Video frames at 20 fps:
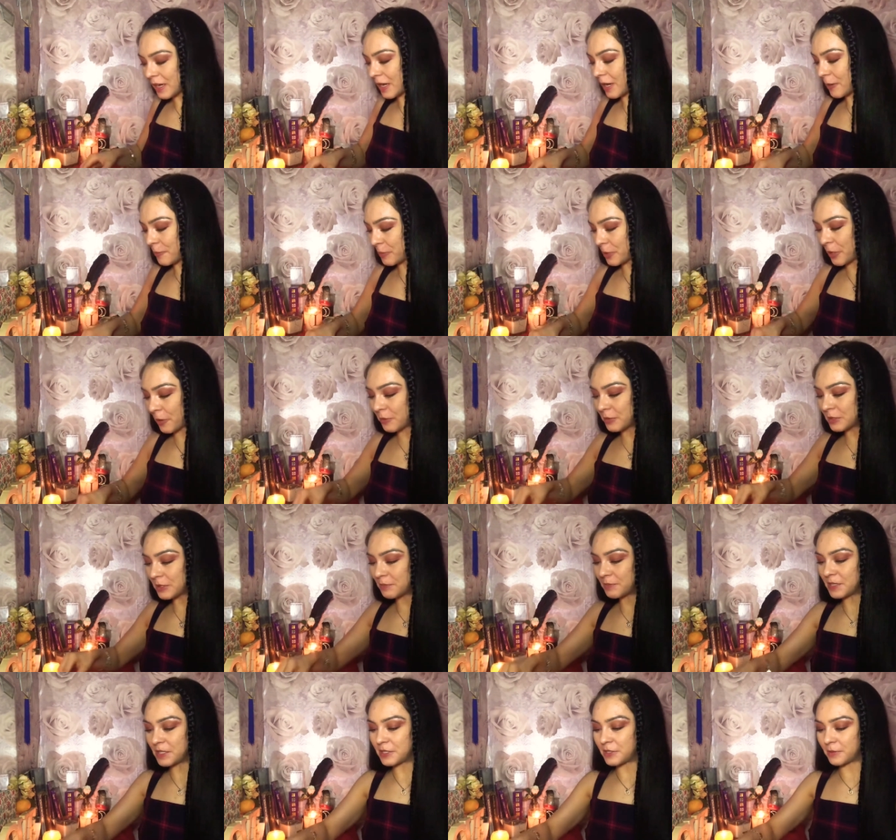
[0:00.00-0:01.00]
and we're going to
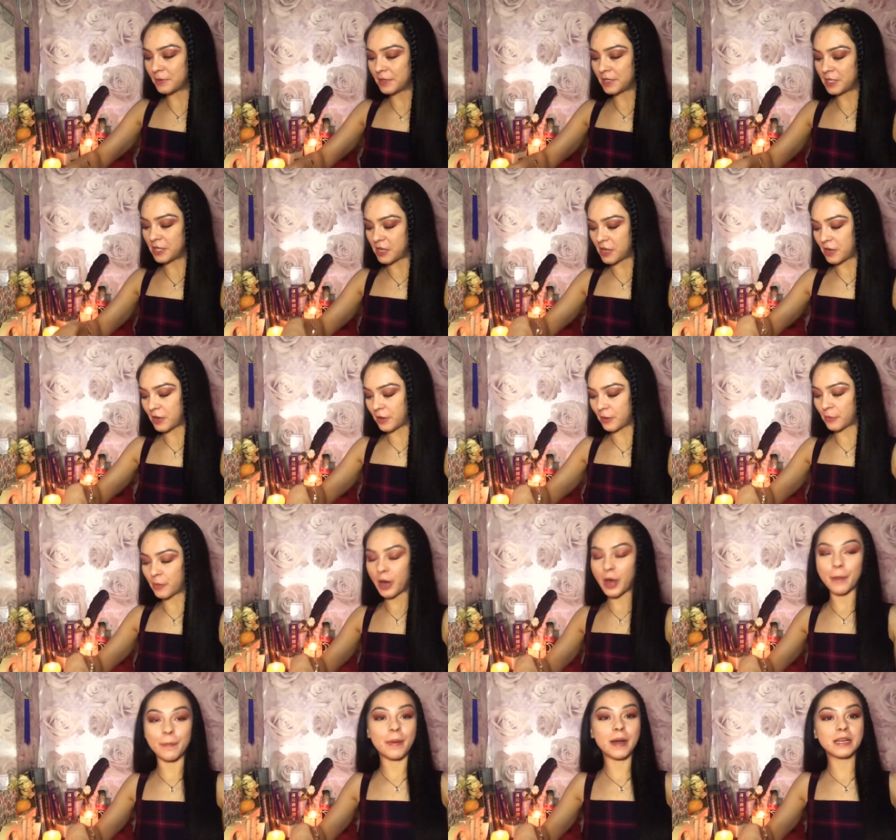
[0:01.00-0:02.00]
be doing you
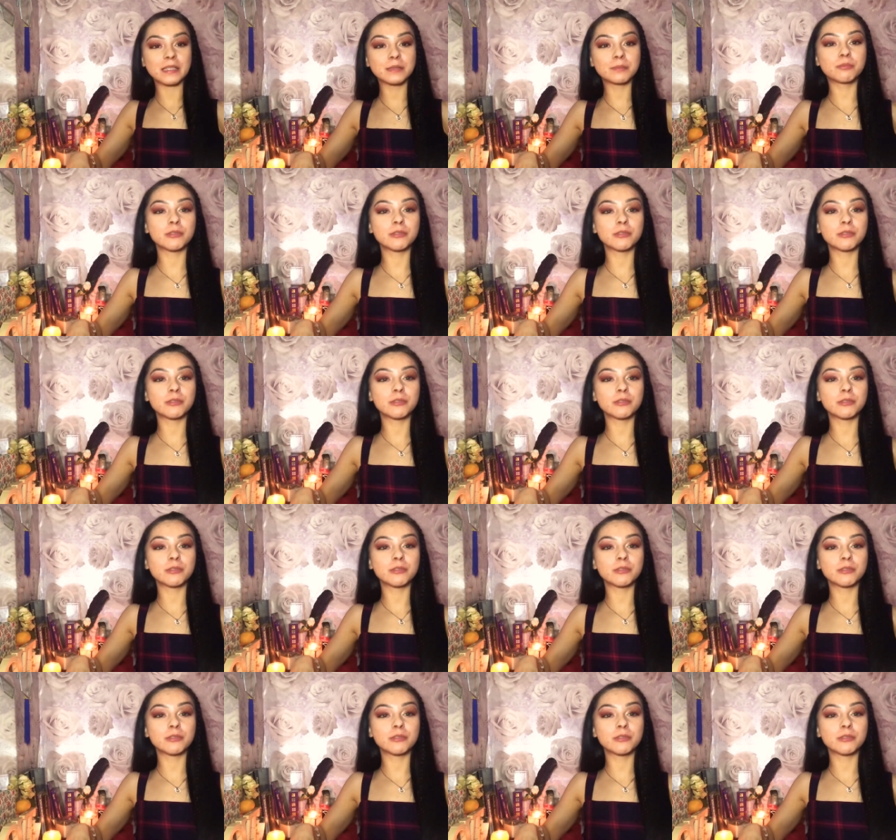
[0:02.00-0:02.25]
a past,